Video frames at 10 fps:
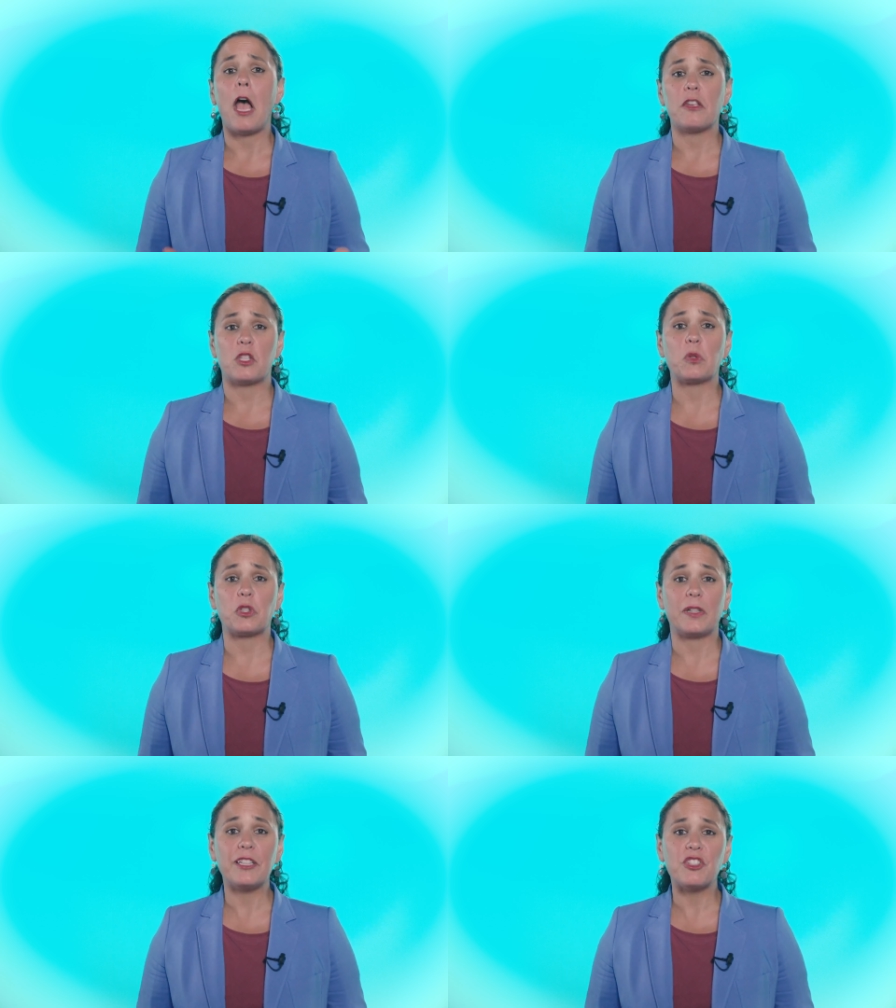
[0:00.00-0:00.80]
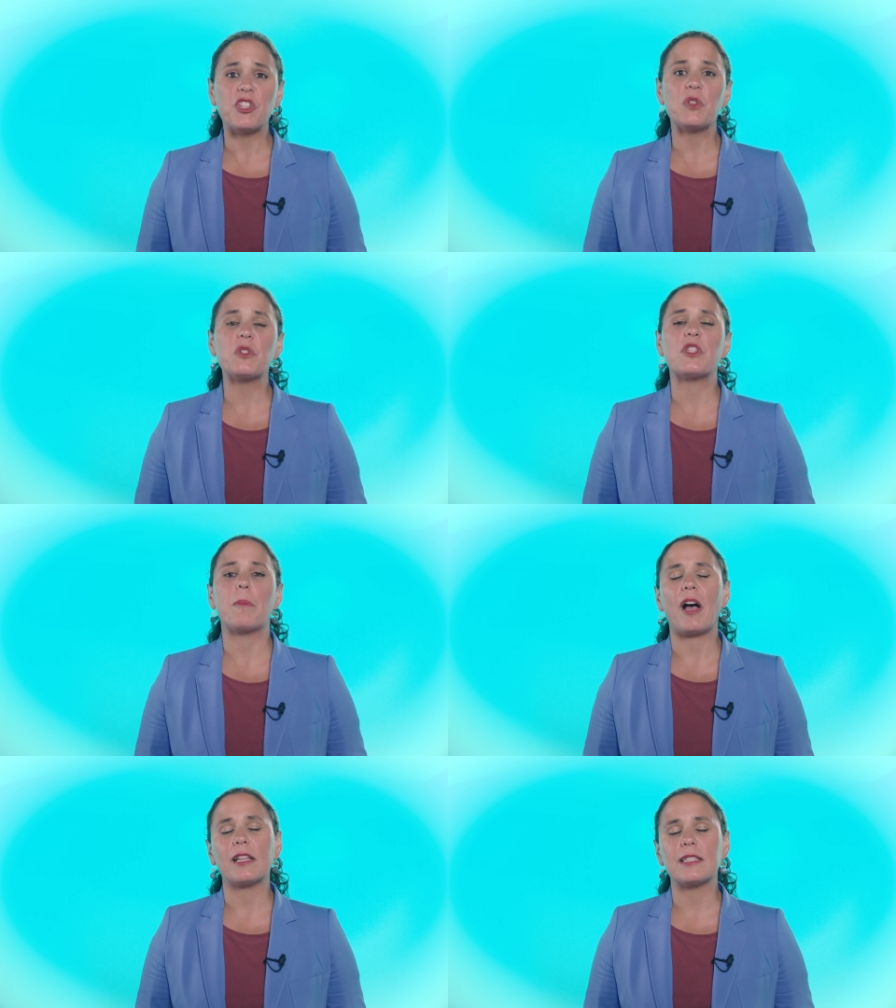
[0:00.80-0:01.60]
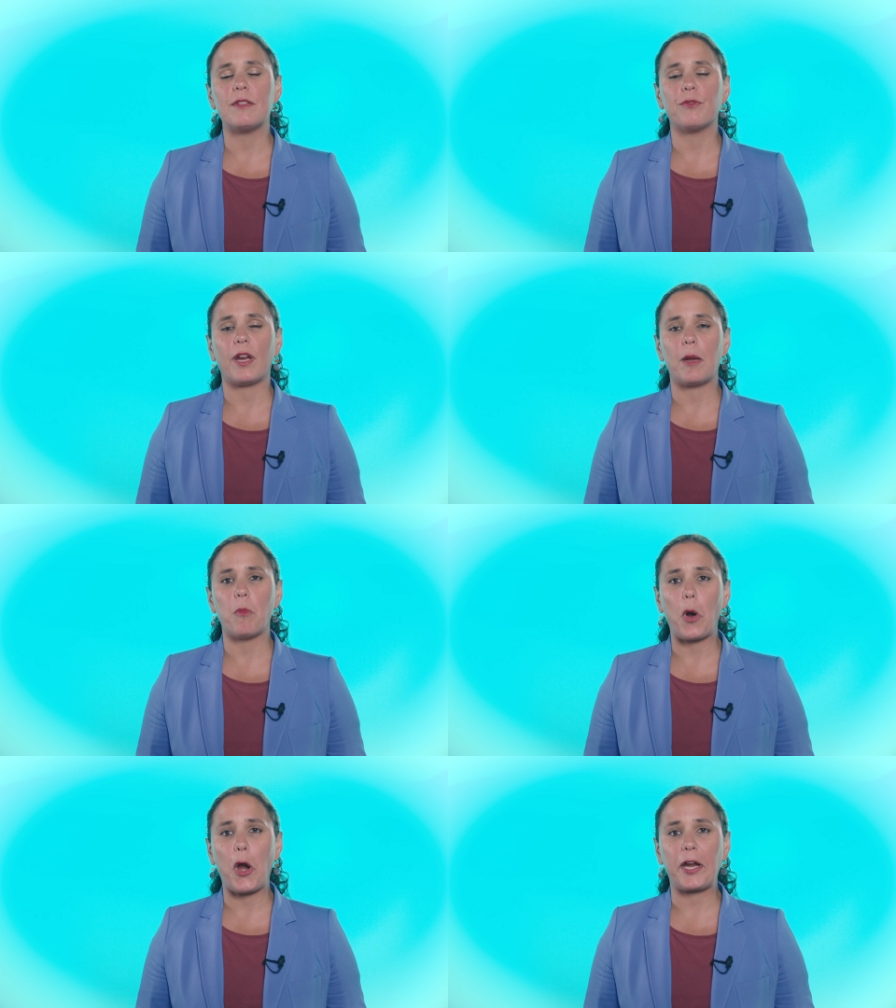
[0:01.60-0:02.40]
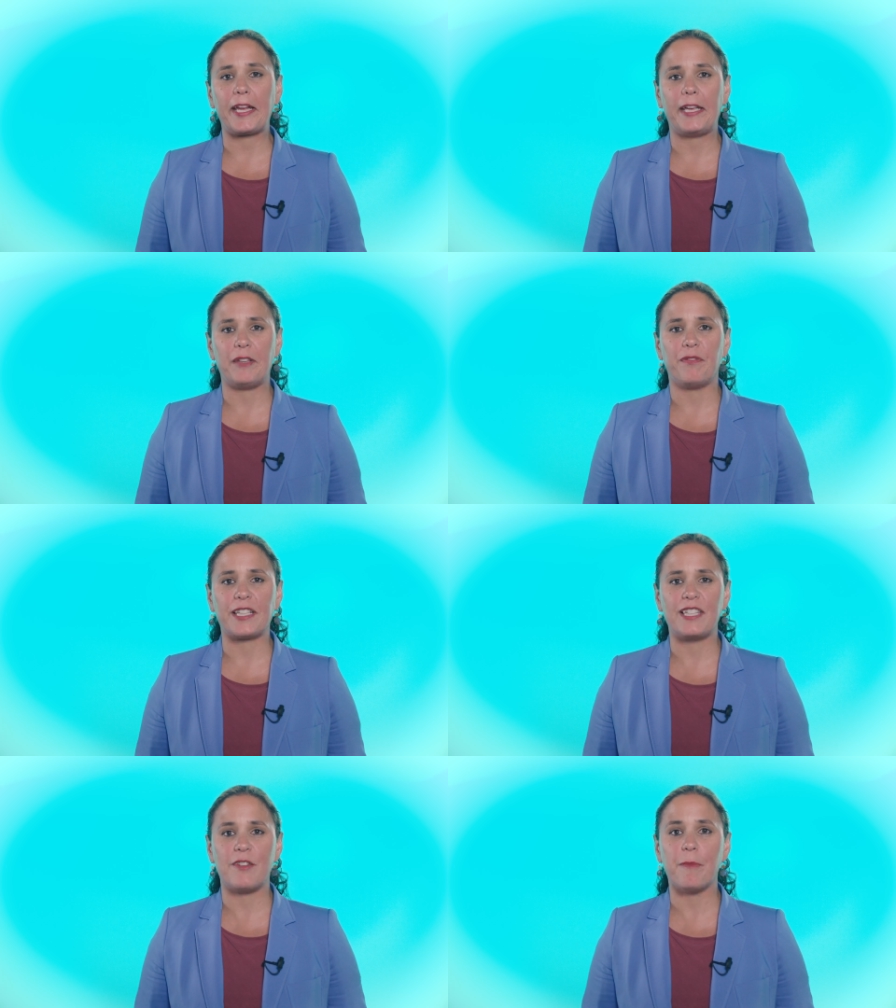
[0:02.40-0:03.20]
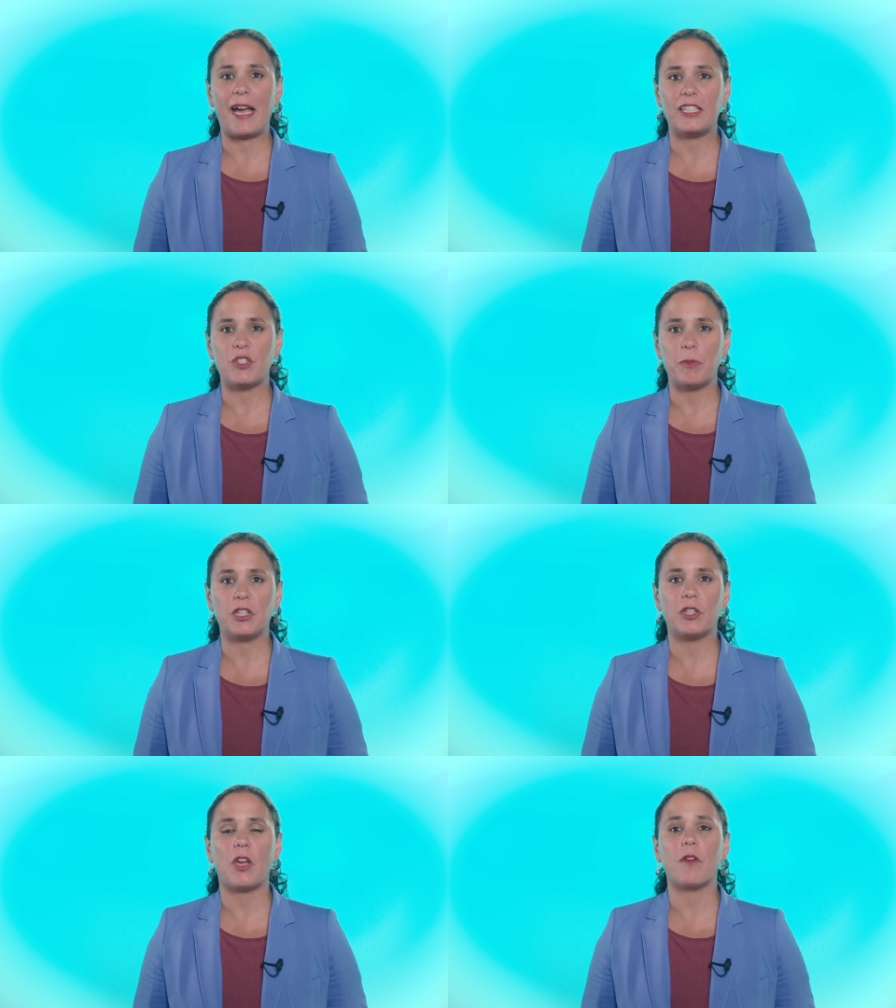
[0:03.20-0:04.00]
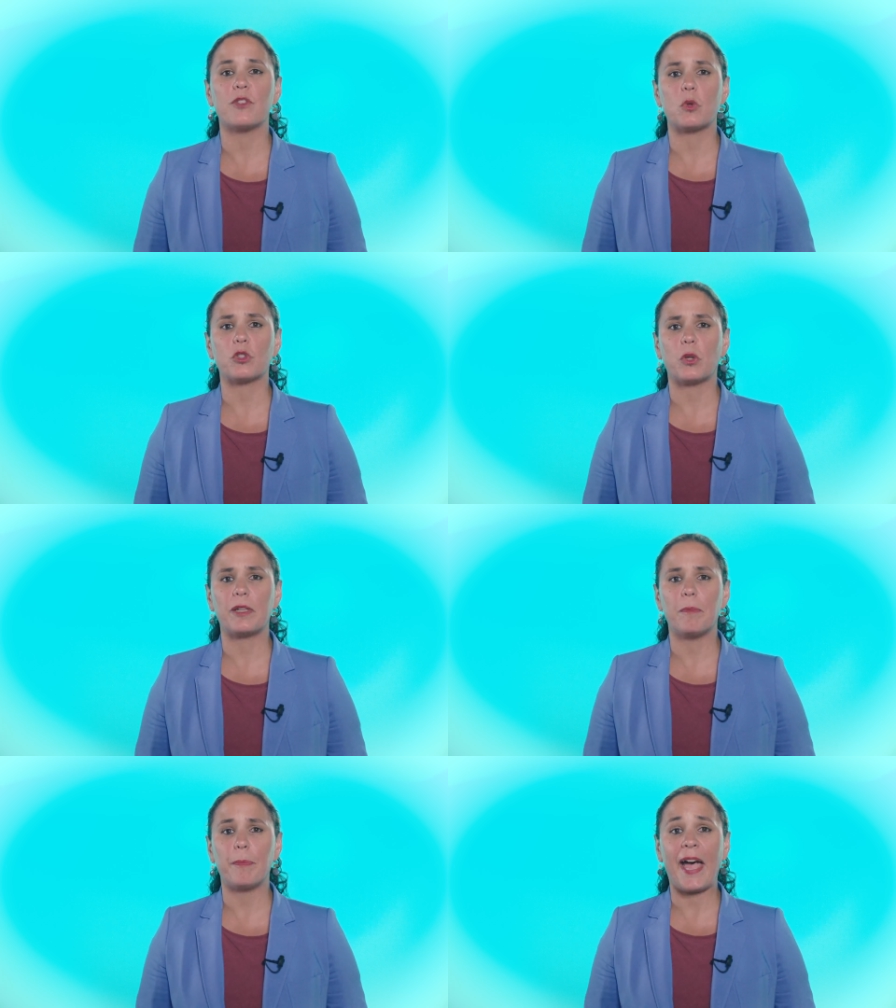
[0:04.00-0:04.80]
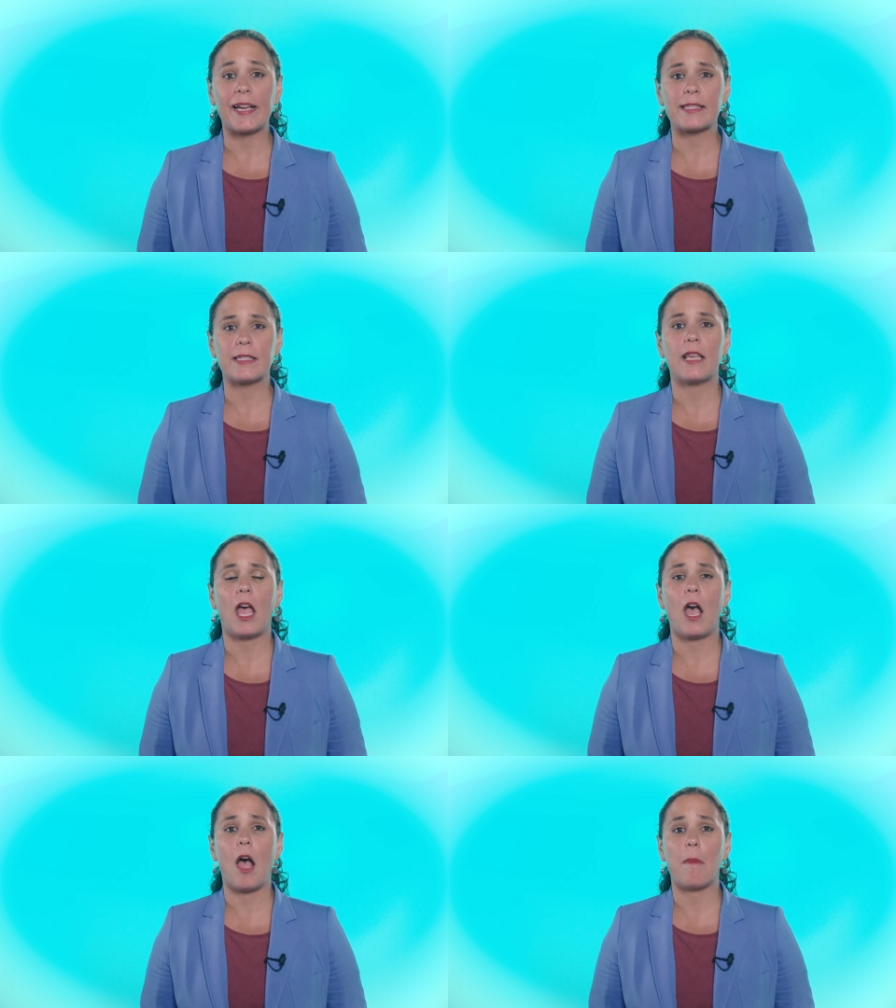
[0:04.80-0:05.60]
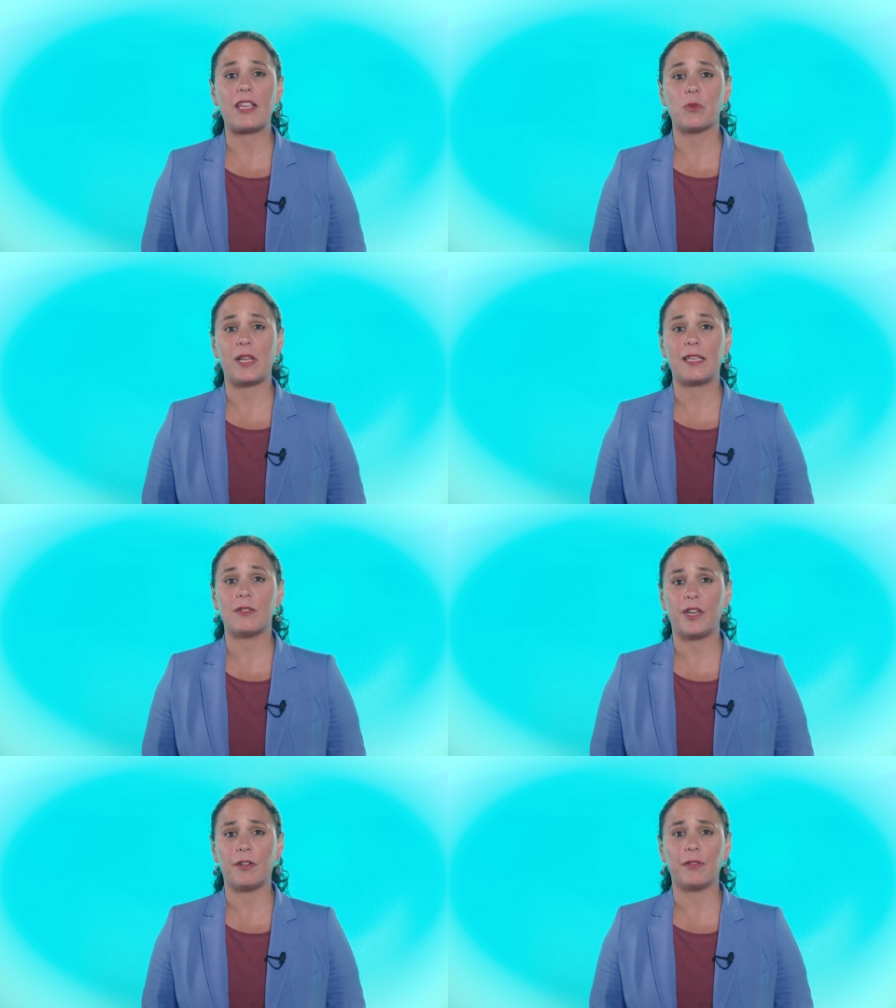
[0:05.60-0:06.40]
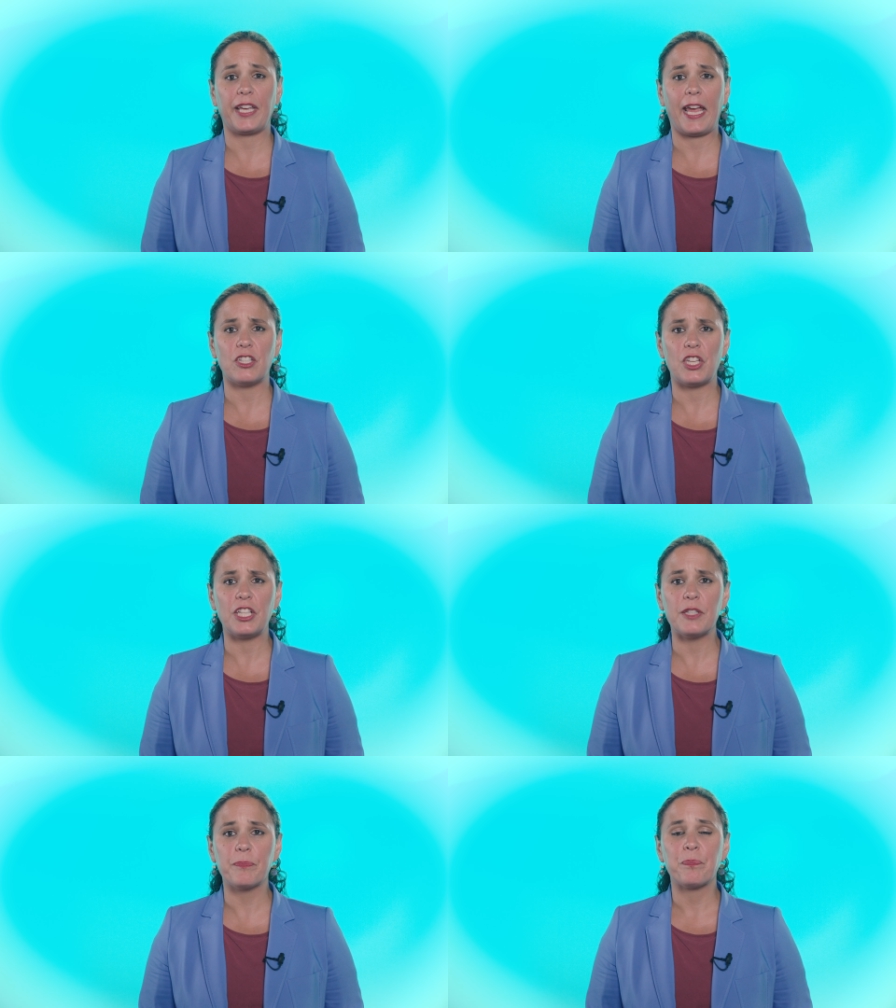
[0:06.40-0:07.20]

social issues, the policy framework, and effective management of social impacts, as well as verification.